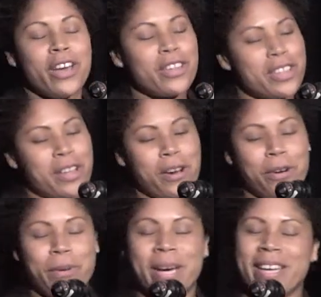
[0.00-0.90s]

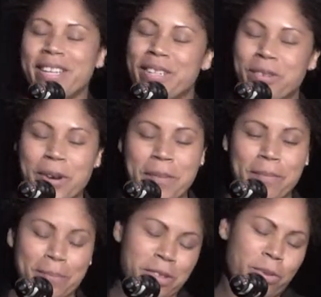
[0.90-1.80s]
so, during
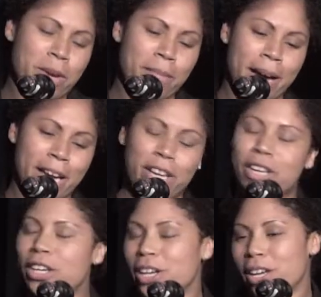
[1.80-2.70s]
between my
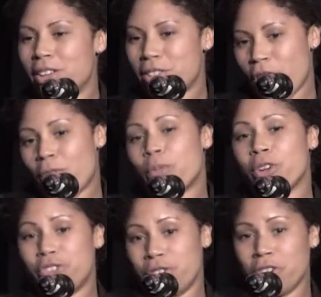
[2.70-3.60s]
sophomore
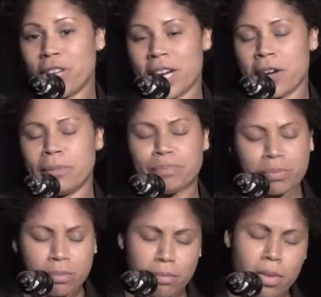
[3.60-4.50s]
and junior year,
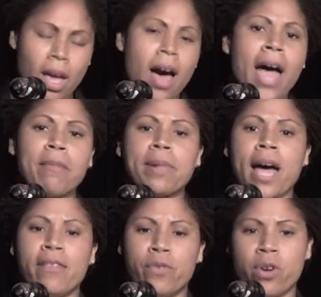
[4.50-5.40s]
I
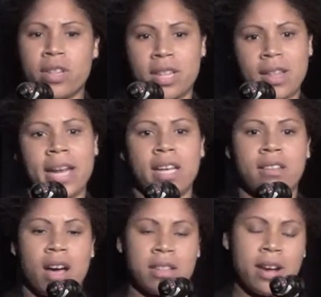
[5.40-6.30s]
applied for a Society of
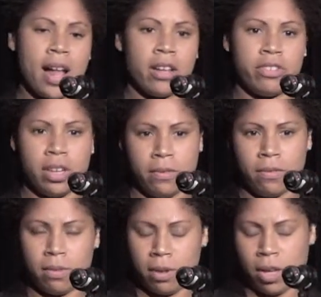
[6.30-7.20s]
Toxicology
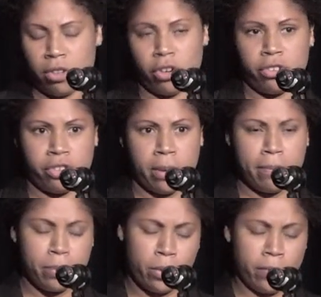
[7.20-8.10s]
internship
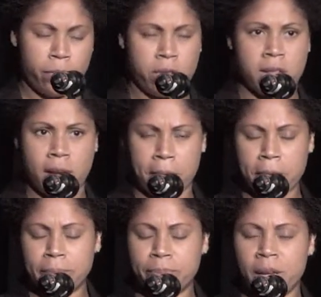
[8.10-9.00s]
for, the
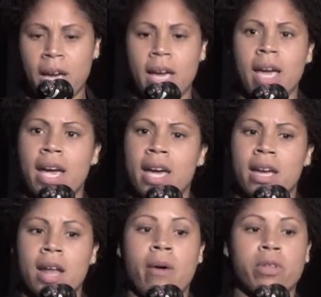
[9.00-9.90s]
summer,
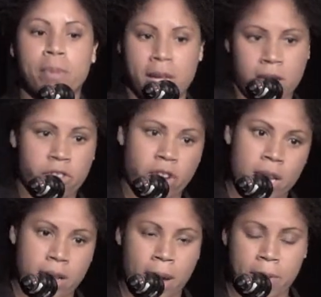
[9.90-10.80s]
and I was placed at
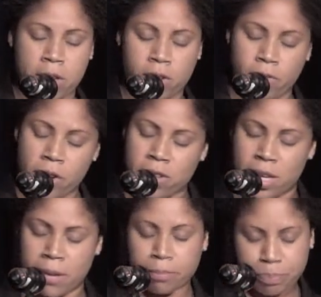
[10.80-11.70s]
Johns Hopkins
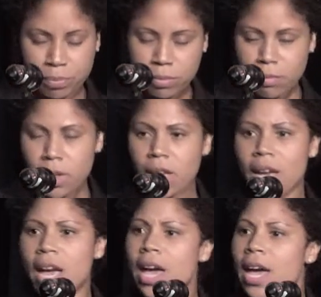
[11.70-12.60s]
University.
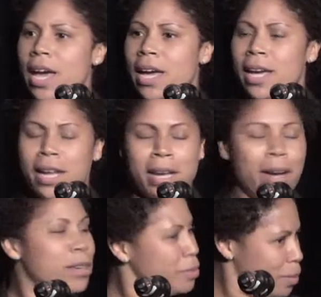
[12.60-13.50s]
And
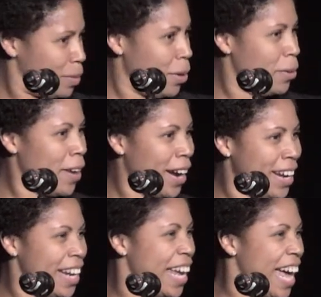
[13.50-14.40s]
oh, all right.
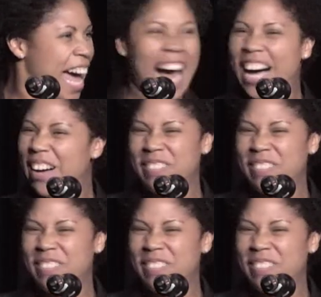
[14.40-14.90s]
Um,